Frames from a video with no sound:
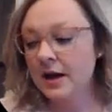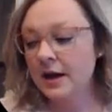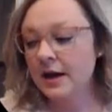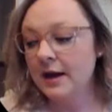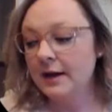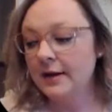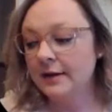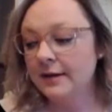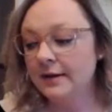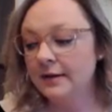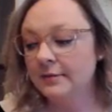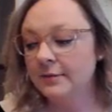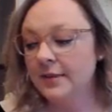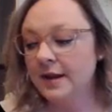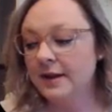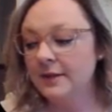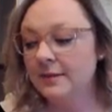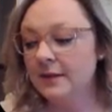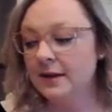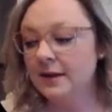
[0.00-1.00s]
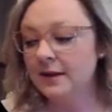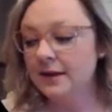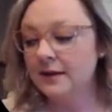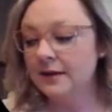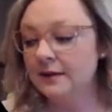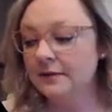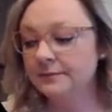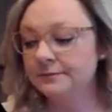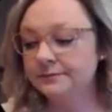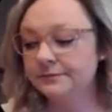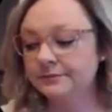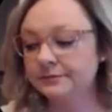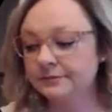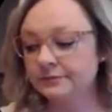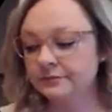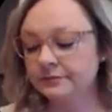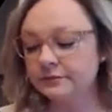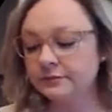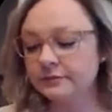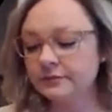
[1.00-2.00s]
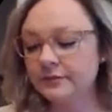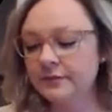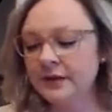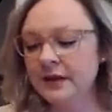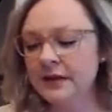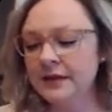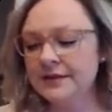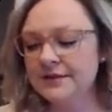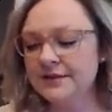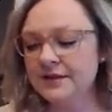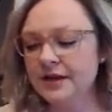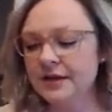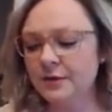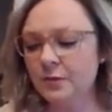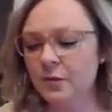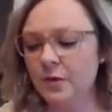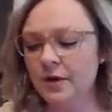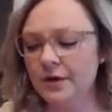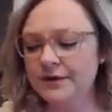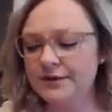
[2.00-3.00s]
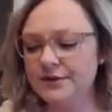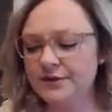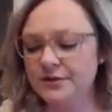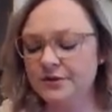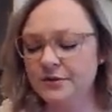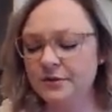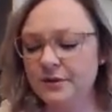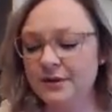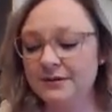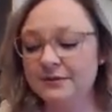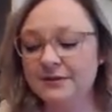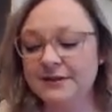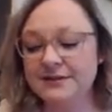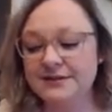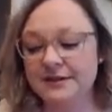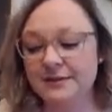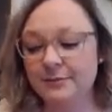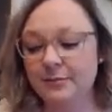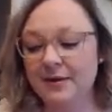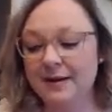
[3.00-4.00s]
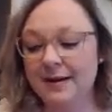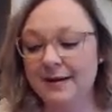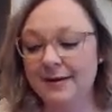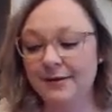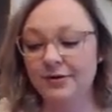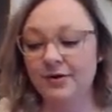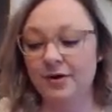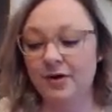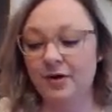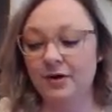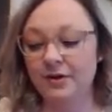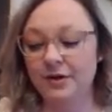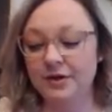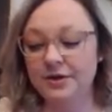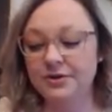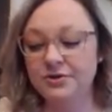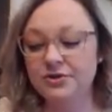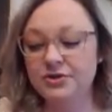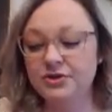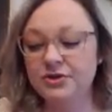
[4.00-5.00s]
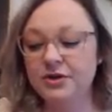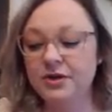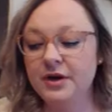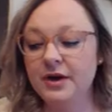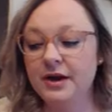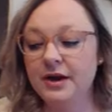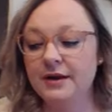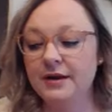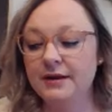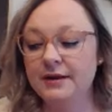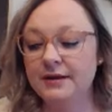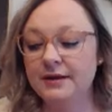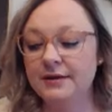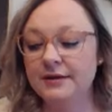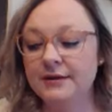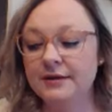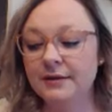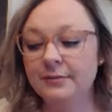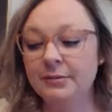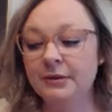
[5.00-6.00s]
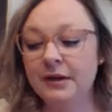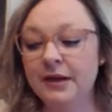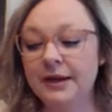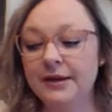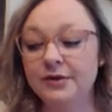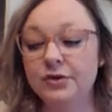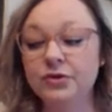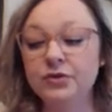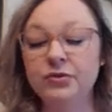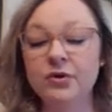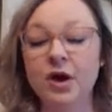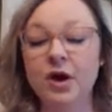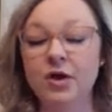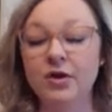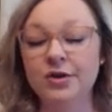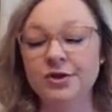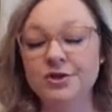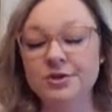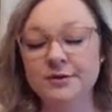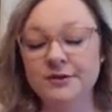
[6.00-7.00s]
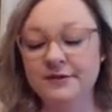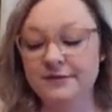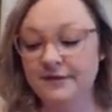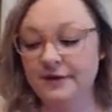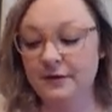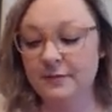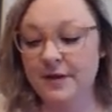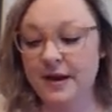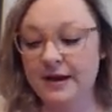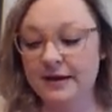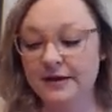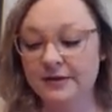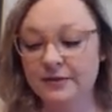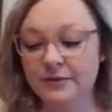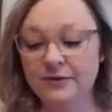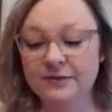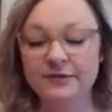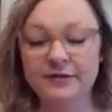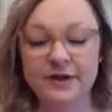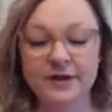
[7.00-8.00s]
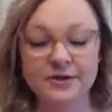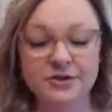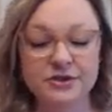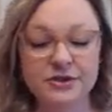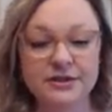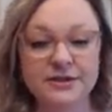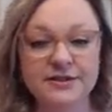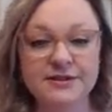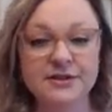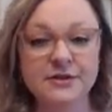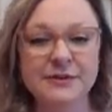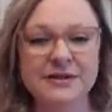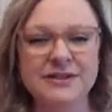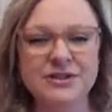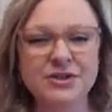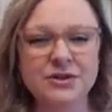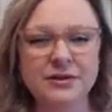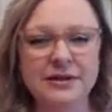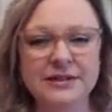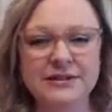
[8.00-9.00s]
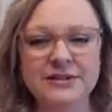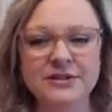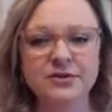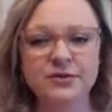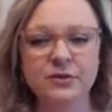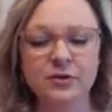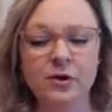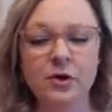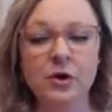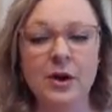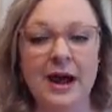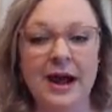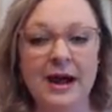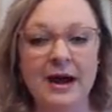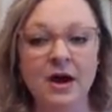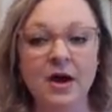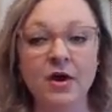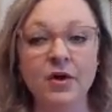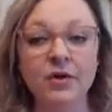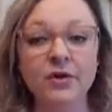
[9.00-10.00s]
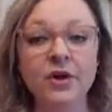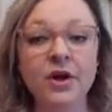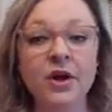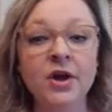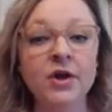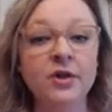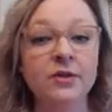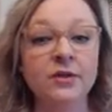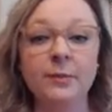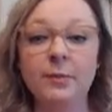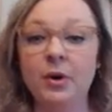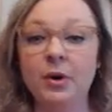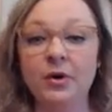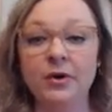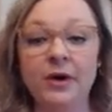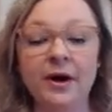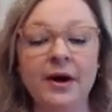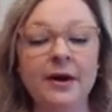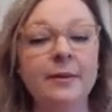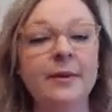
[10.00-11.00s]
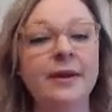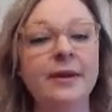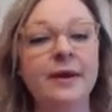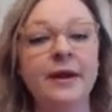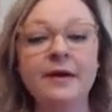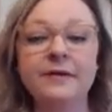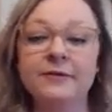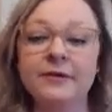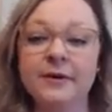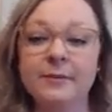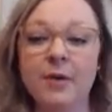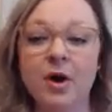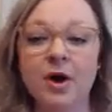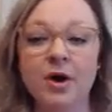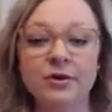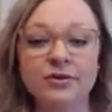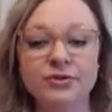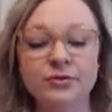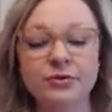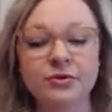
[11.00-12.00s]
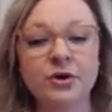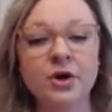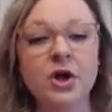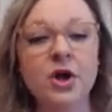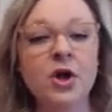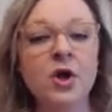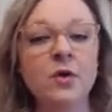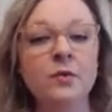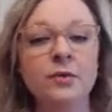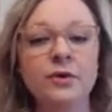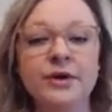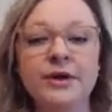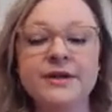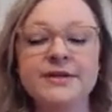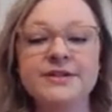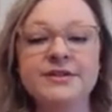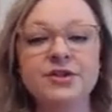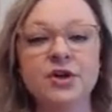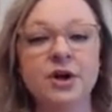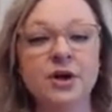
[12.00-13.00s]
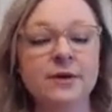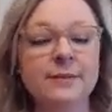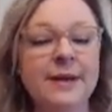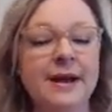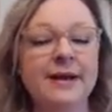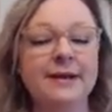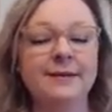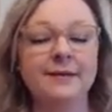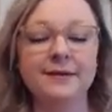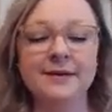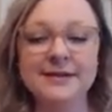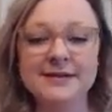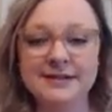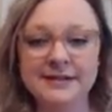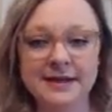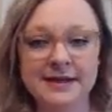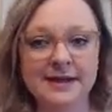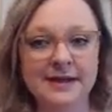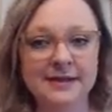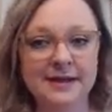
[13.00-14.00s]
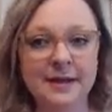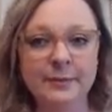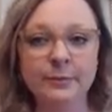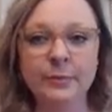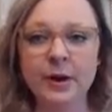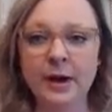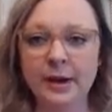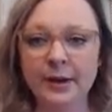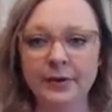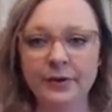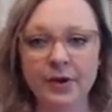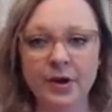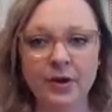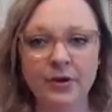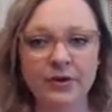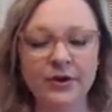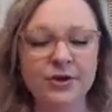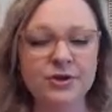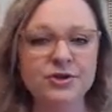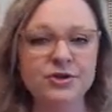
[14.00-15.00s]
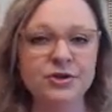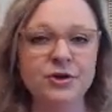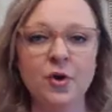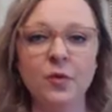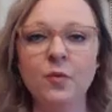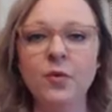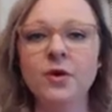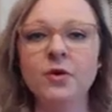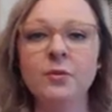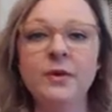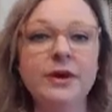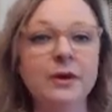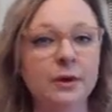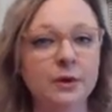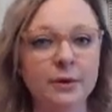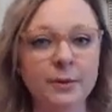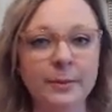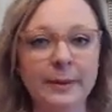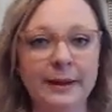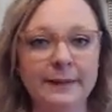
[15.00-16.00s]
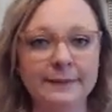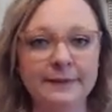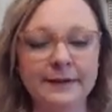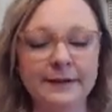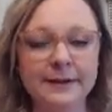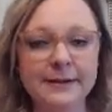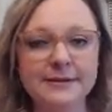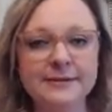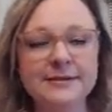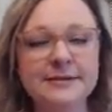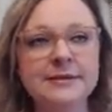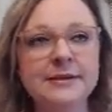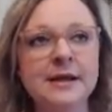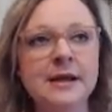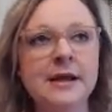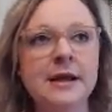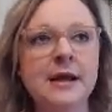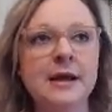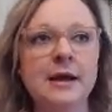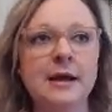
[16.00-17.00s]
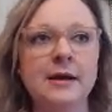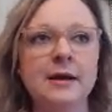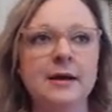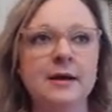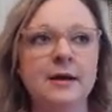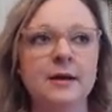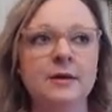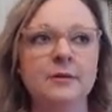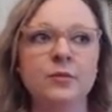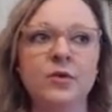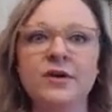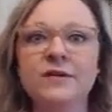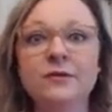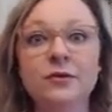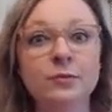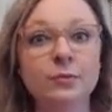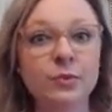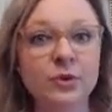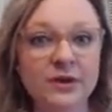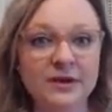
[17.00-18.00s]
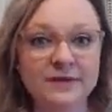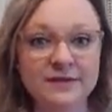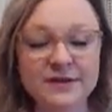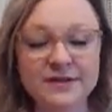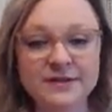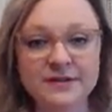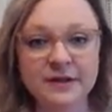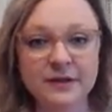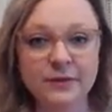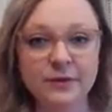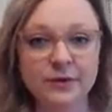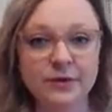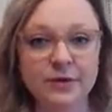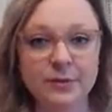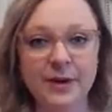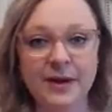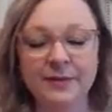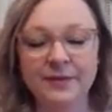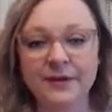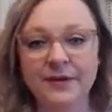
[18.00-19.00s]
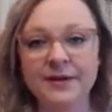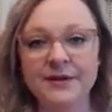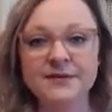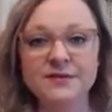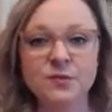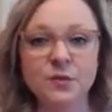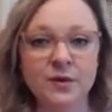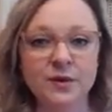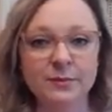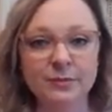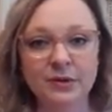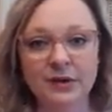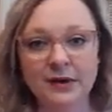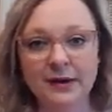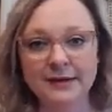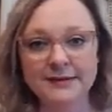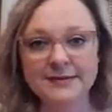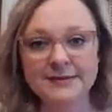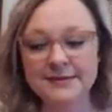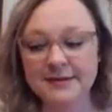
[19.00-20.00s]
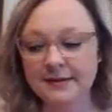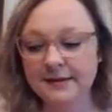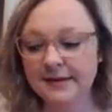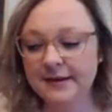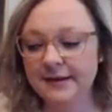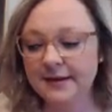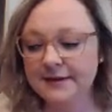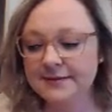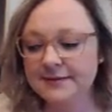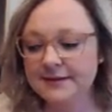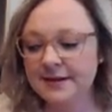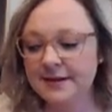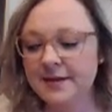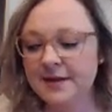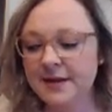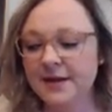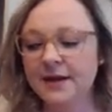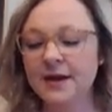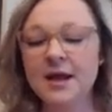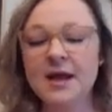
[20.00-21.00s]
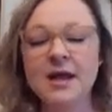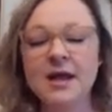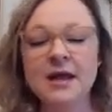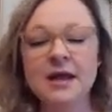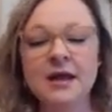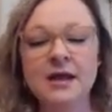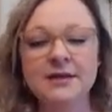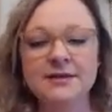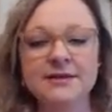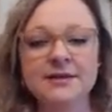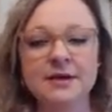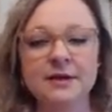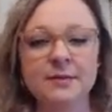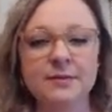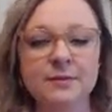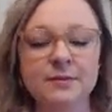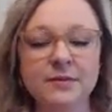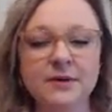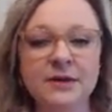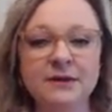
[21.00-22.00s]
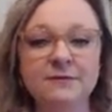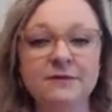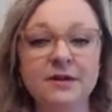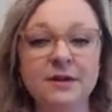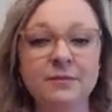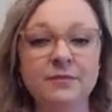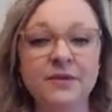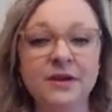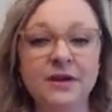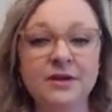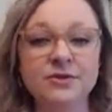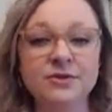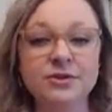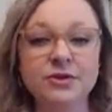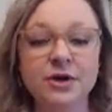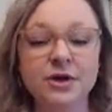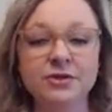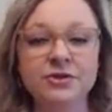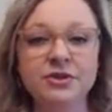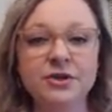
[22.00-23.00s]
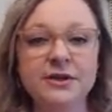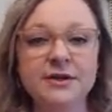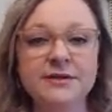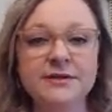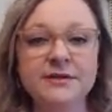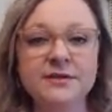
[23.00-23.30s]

And then it's going to want to elicit prior knowledge and apply new knowledge with feedback and reflection. So we do this throughout the program. In every module, we're going to start by eliciting that prior knowledge. What do we know about this? What have you previously learned about this? What applies to this? And then it's going to give them the instruction.